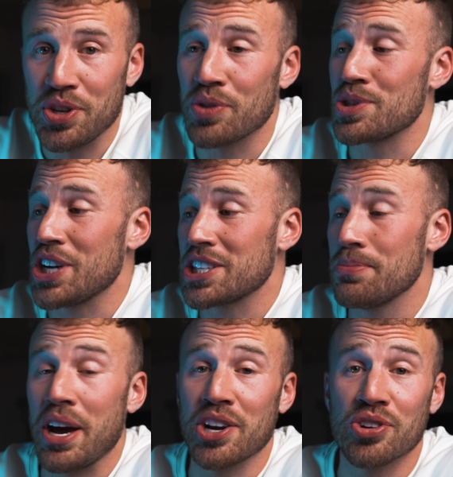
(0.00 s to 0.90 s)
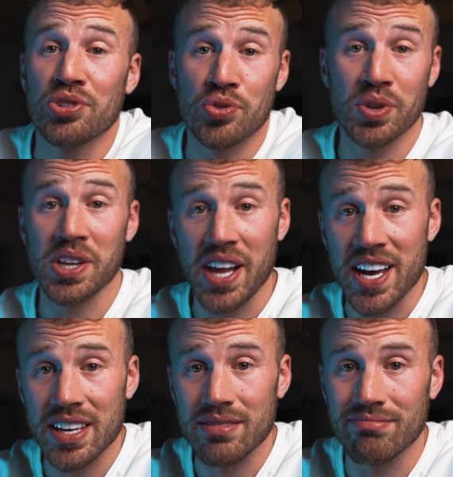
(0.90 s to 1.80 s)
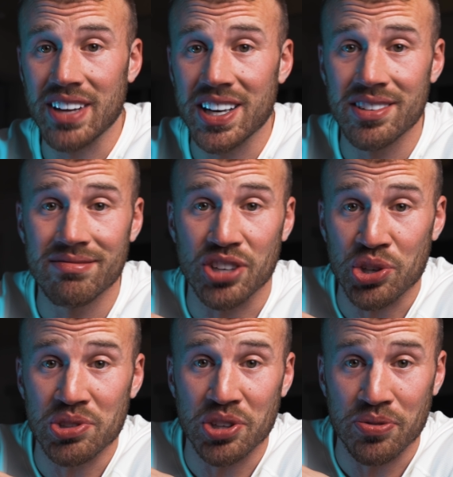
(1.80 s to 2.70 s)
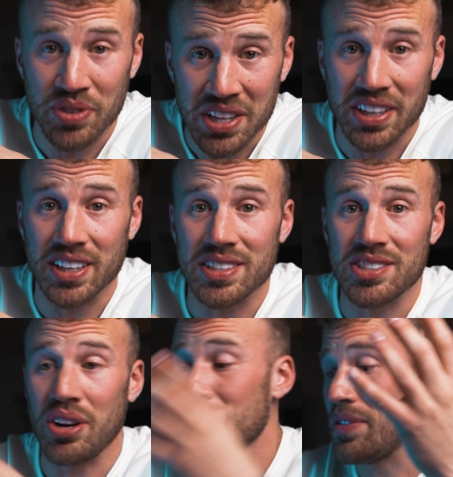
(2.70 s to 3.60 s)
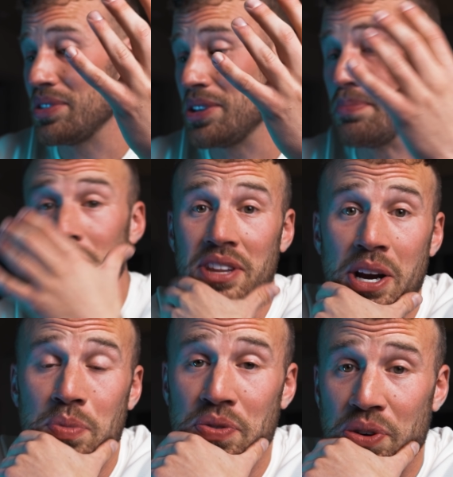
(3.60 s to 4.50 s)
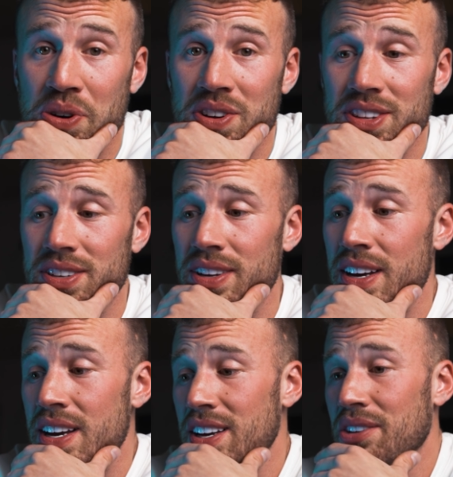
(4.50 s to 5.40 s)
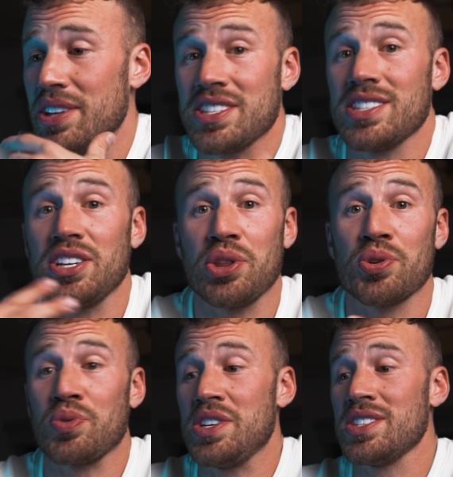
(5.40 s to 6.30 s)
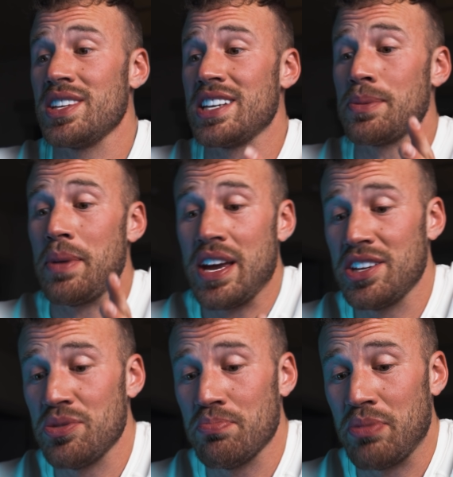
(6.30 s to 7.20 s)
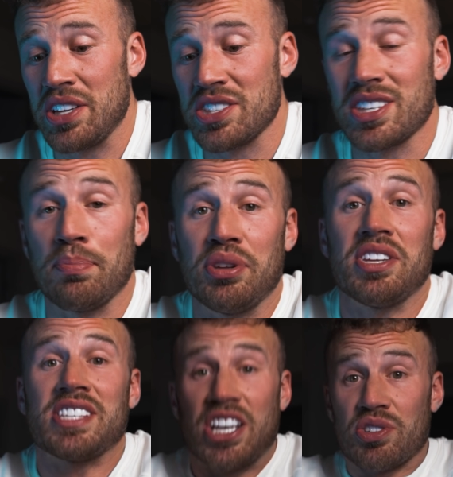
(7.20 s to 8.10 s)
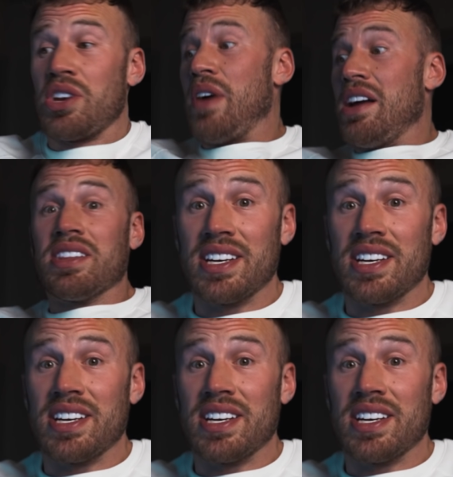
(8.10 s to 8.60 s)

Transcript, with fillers: you get rejected by a girl you really like that can hurt your feelings you know i've definitely been there before and then you know that's just another reason that as a man you might just completely take yourself out of the